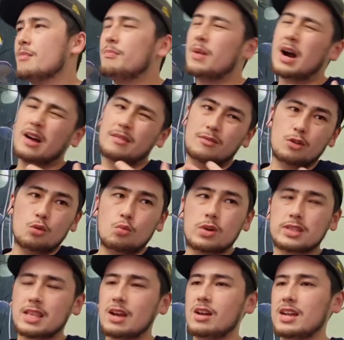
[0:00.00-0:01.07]
But
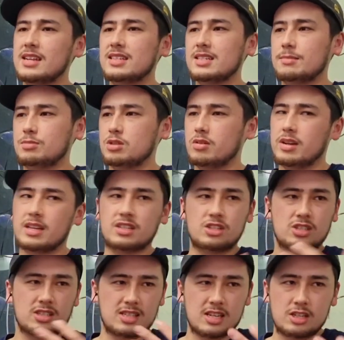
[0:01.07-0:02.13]
what that ends up doing is
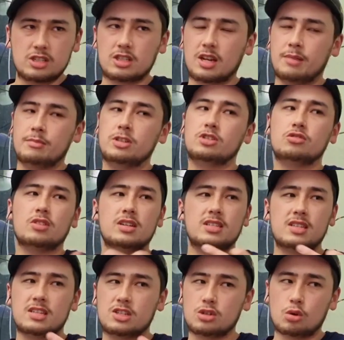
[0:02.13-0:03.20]
they're just going to be stressed.
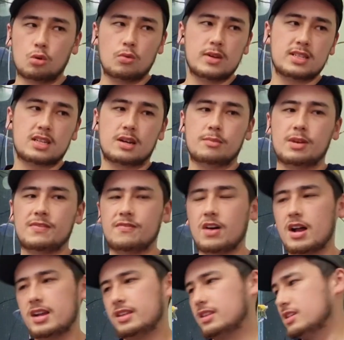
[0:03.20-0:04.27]
They're just always going to be
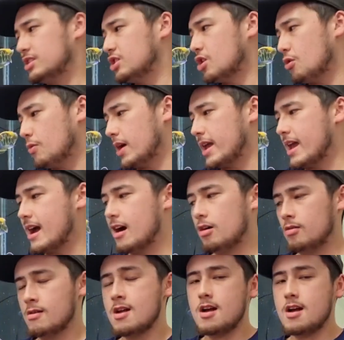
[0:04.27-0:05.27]
fighting. There's no way out.